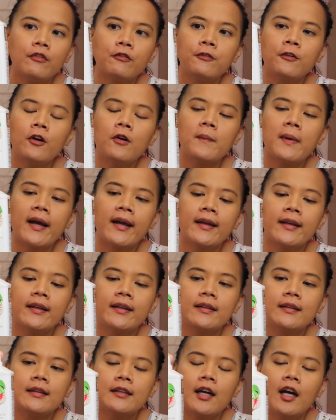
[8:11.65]
for
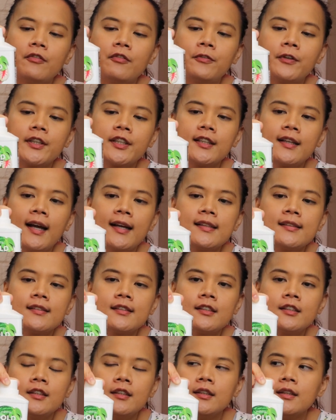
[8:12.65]
my
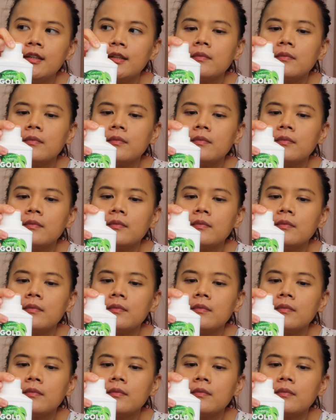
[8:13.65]
fertilizer.